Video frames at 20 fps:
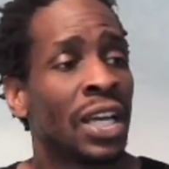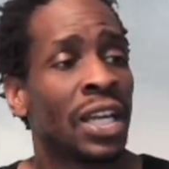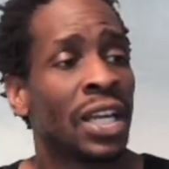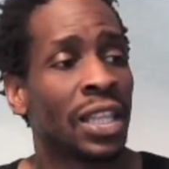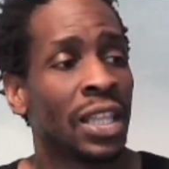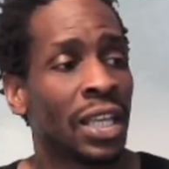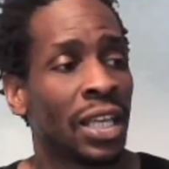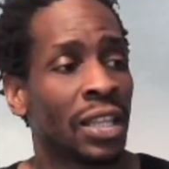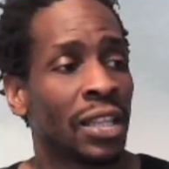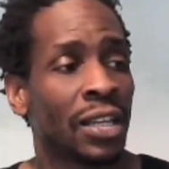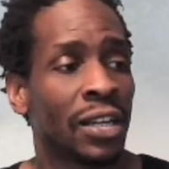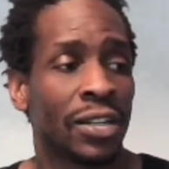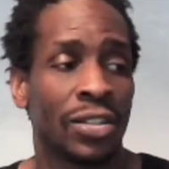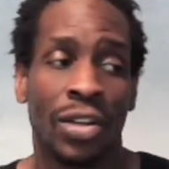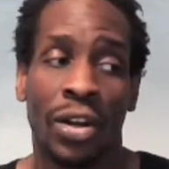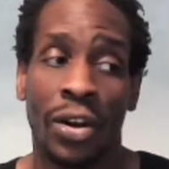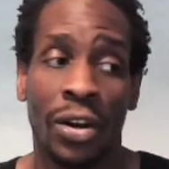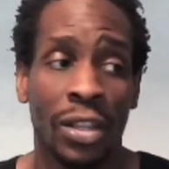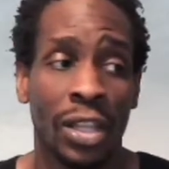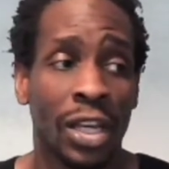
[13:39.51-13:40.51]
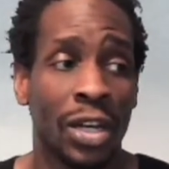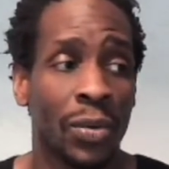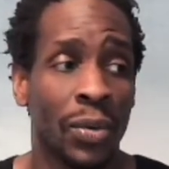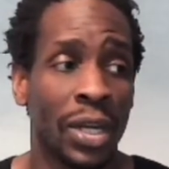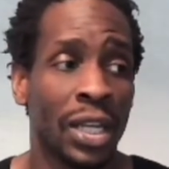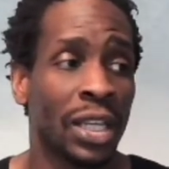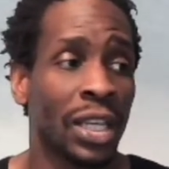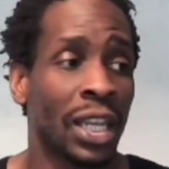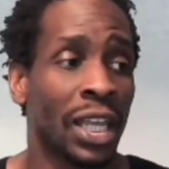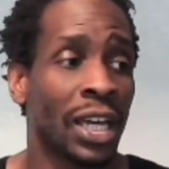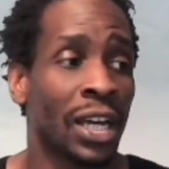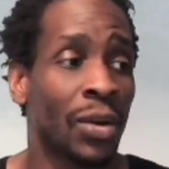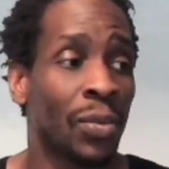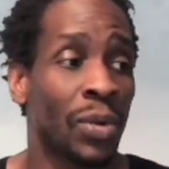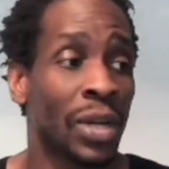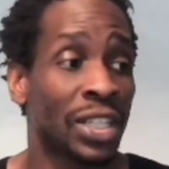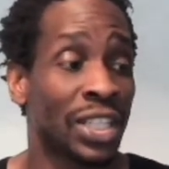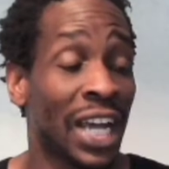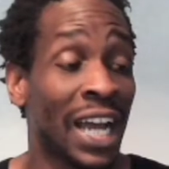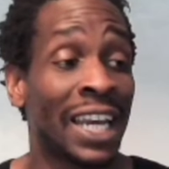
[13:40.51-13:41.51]
Then there's Harley Quinn there,
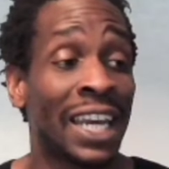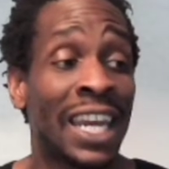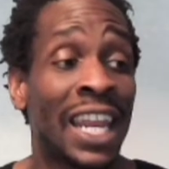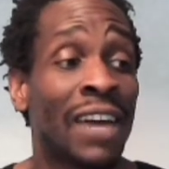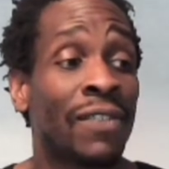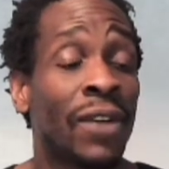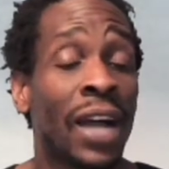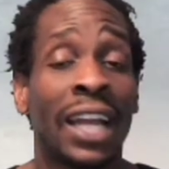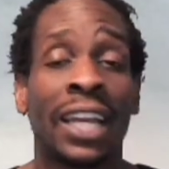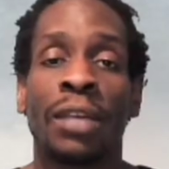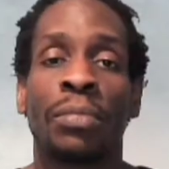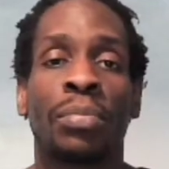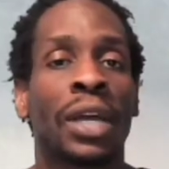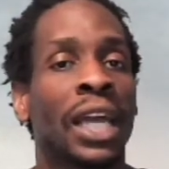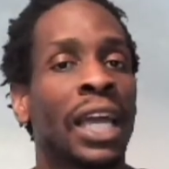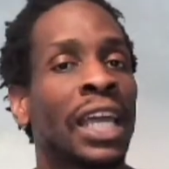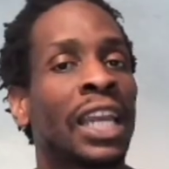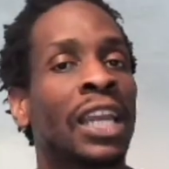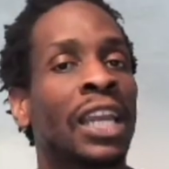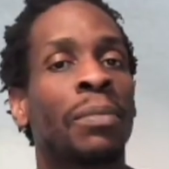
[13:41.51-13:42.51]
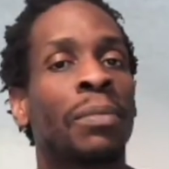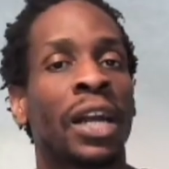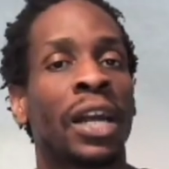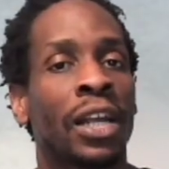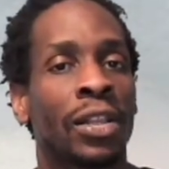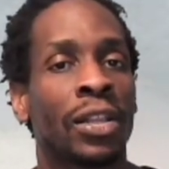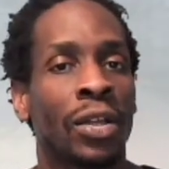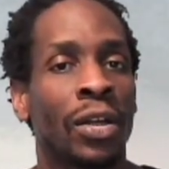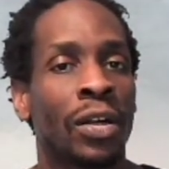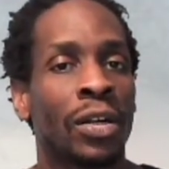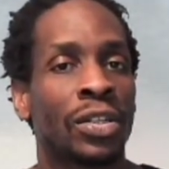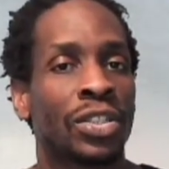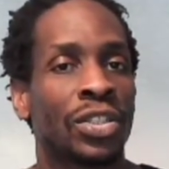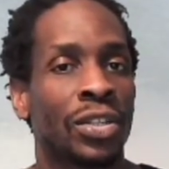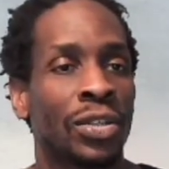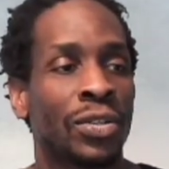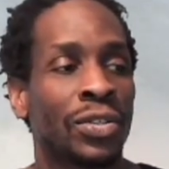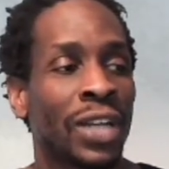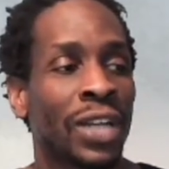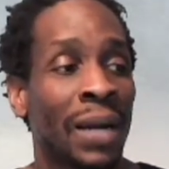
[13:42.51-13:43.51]
which I didn't bring anybody along to
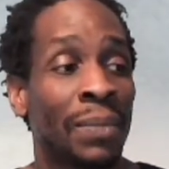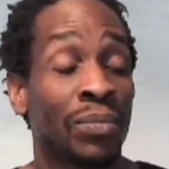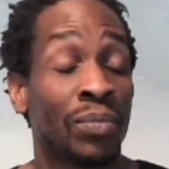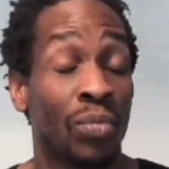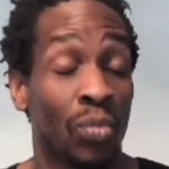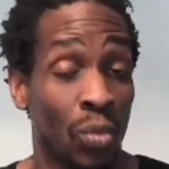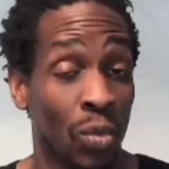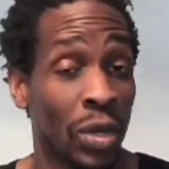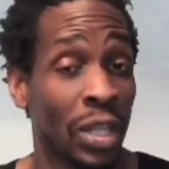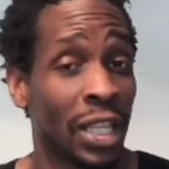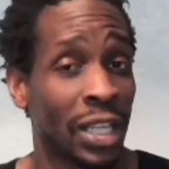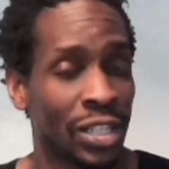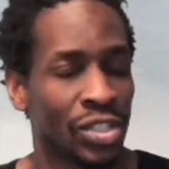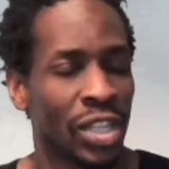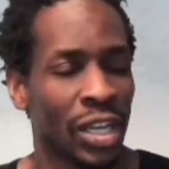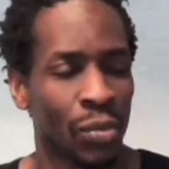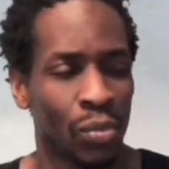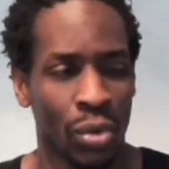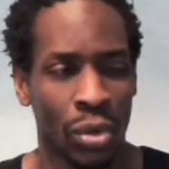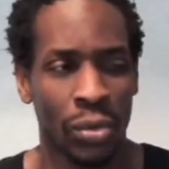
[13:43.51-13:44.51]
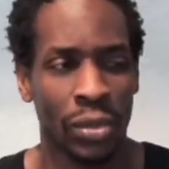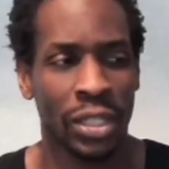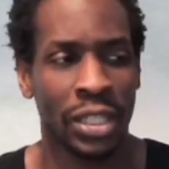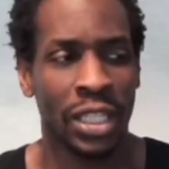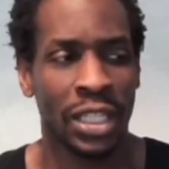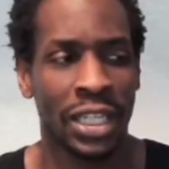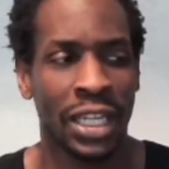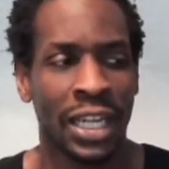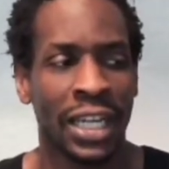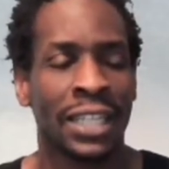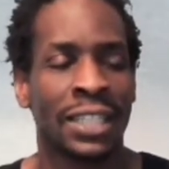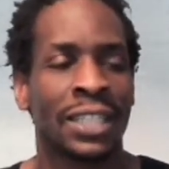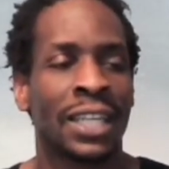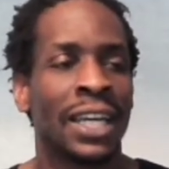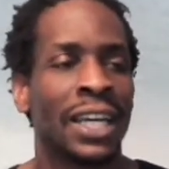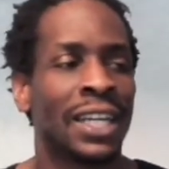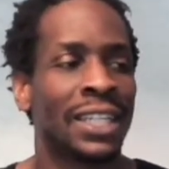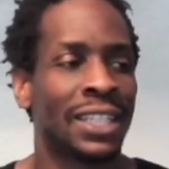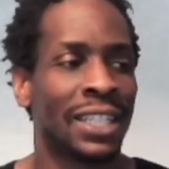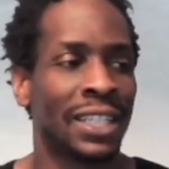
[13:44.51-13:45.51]
use her. I'm really just like rolling the dice
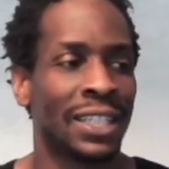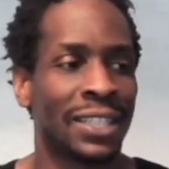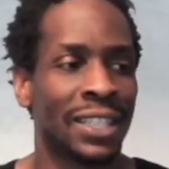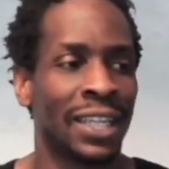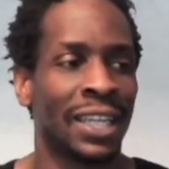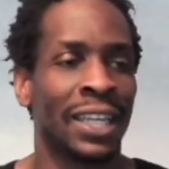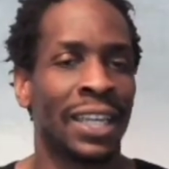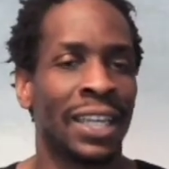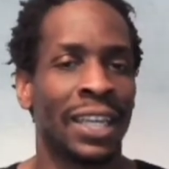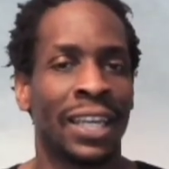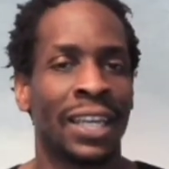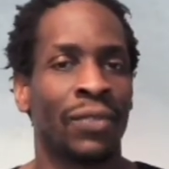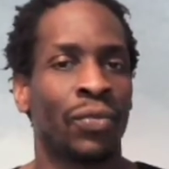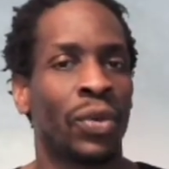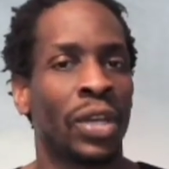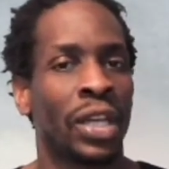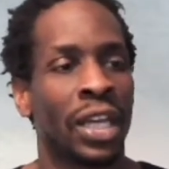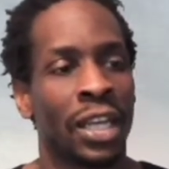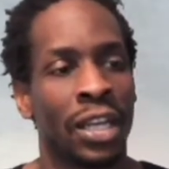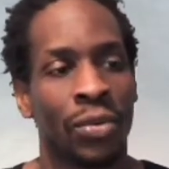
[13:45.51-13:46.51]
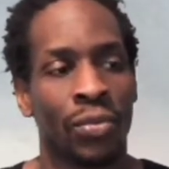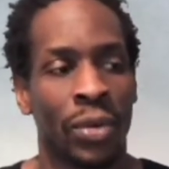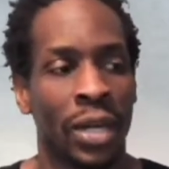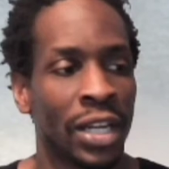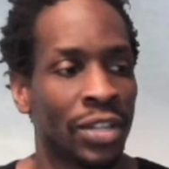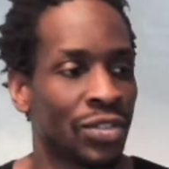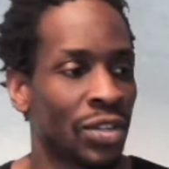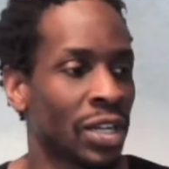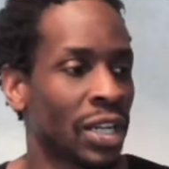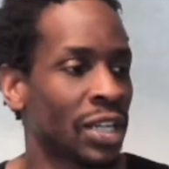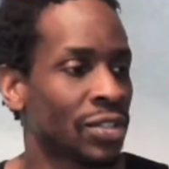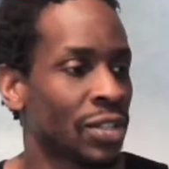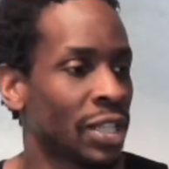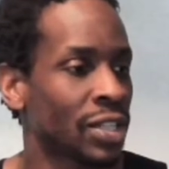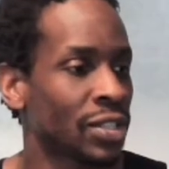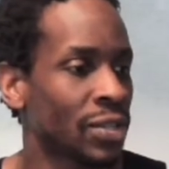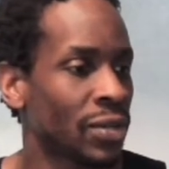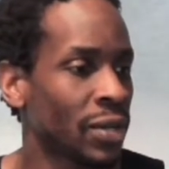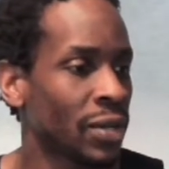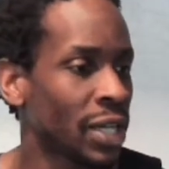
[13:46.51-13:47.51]
to see if we get enraged or not. So
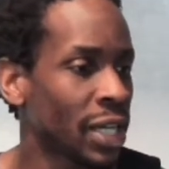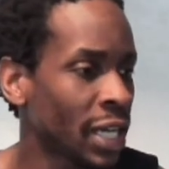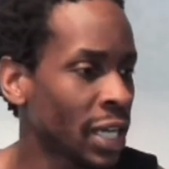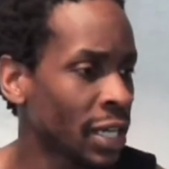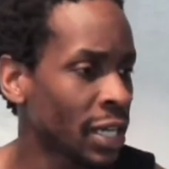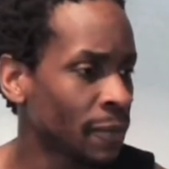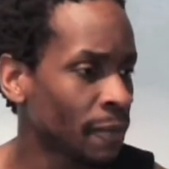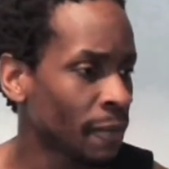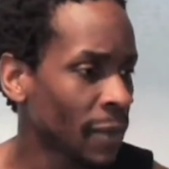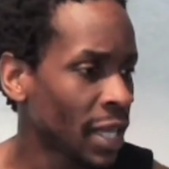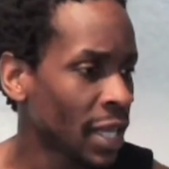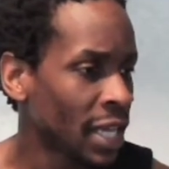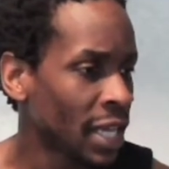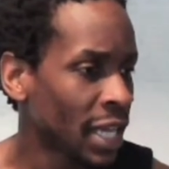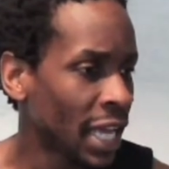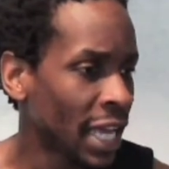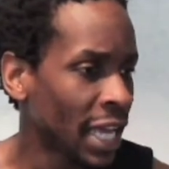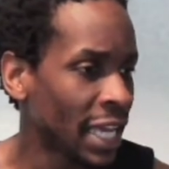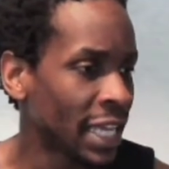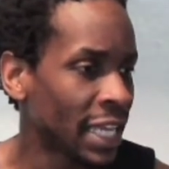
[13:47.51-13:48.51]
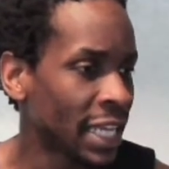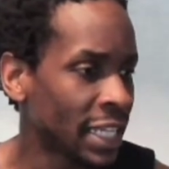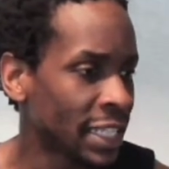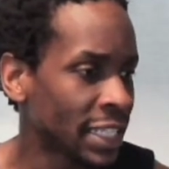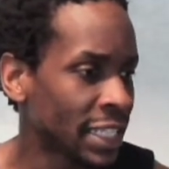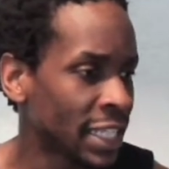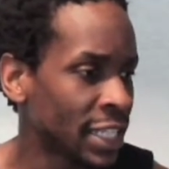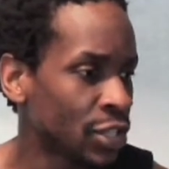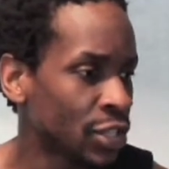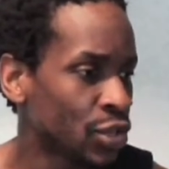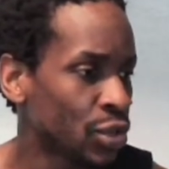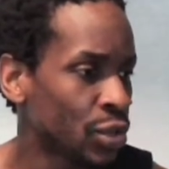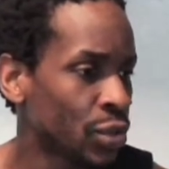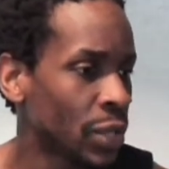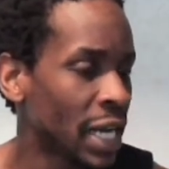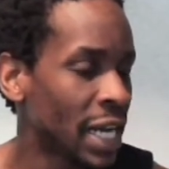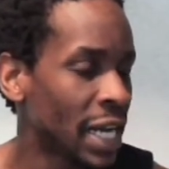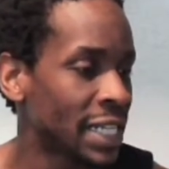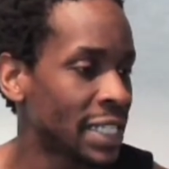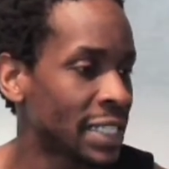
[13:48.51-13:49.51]
let's go ahead and get into
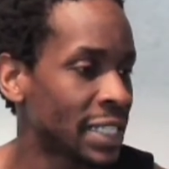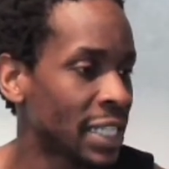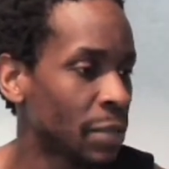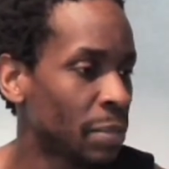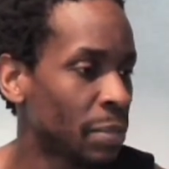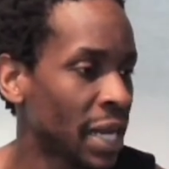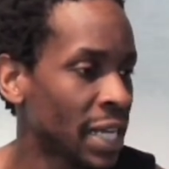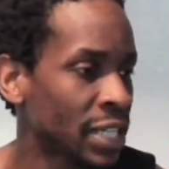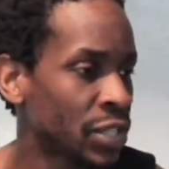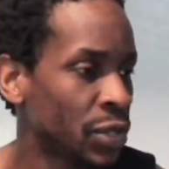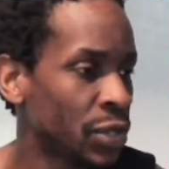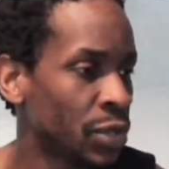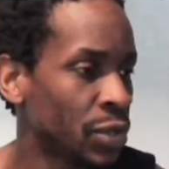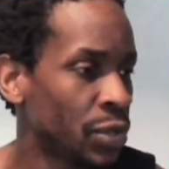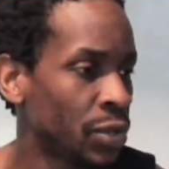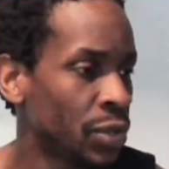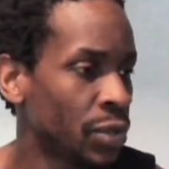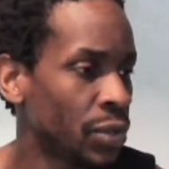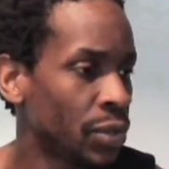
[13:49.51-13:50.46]
Azibatu.